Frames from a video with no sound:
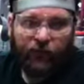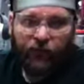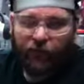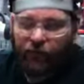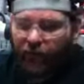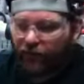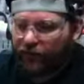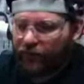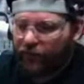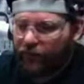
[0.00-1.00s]
going on with that
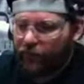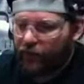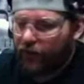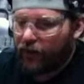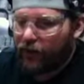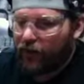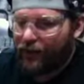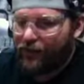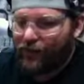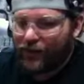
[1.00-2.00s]
next time.
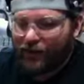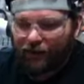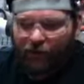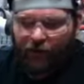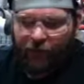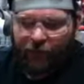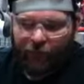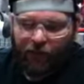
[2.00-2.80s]
In the meantime,